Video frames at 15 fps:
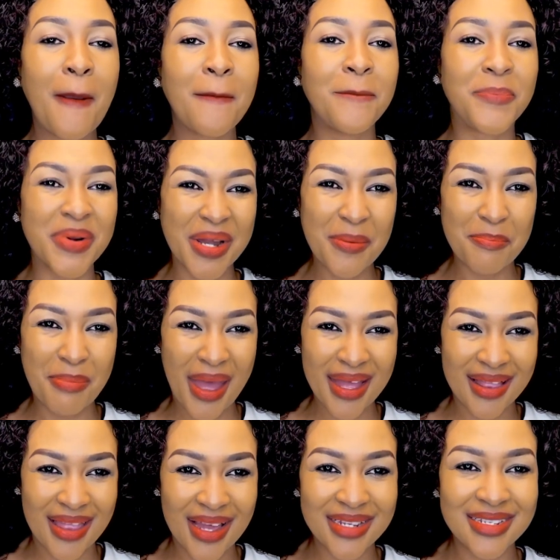Bring
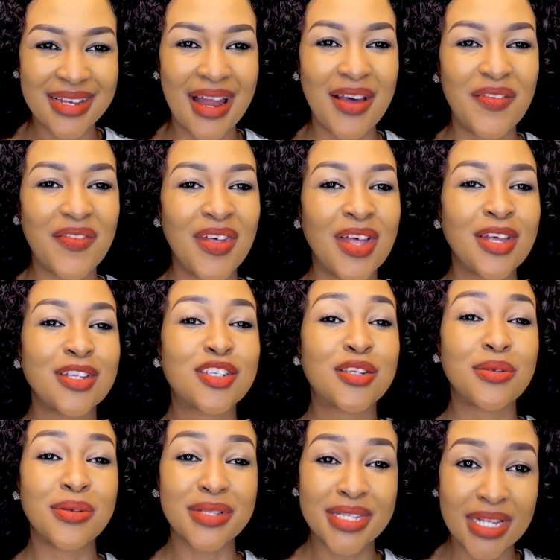back that love
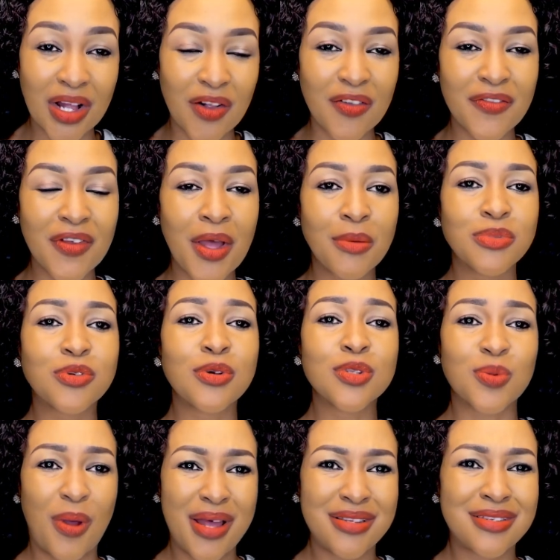to yourself. Because
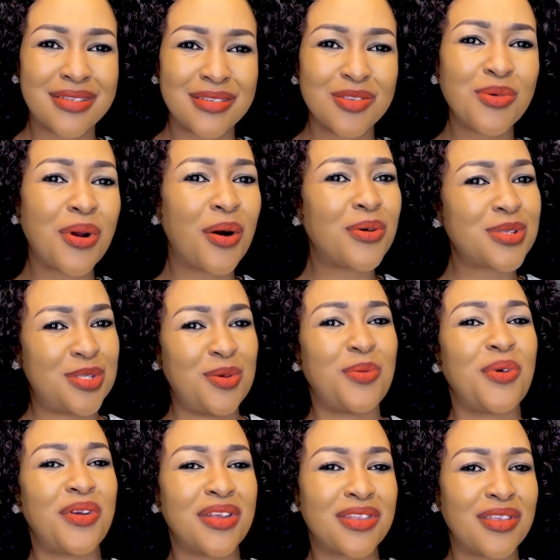what? You are also
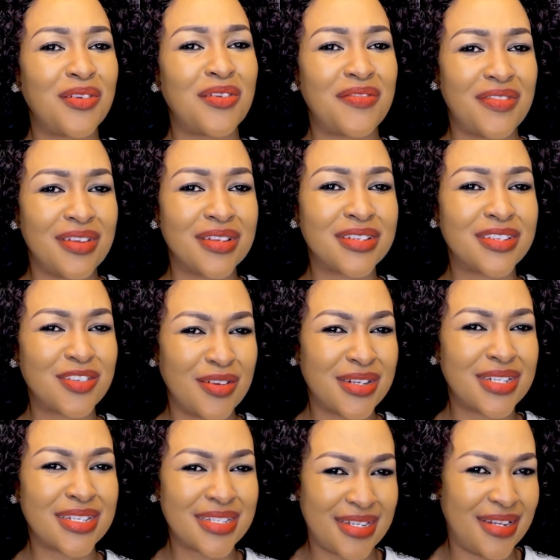worthy of it. You
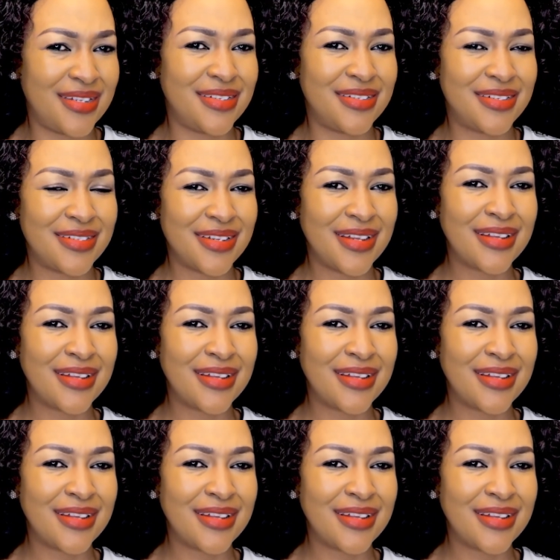understand?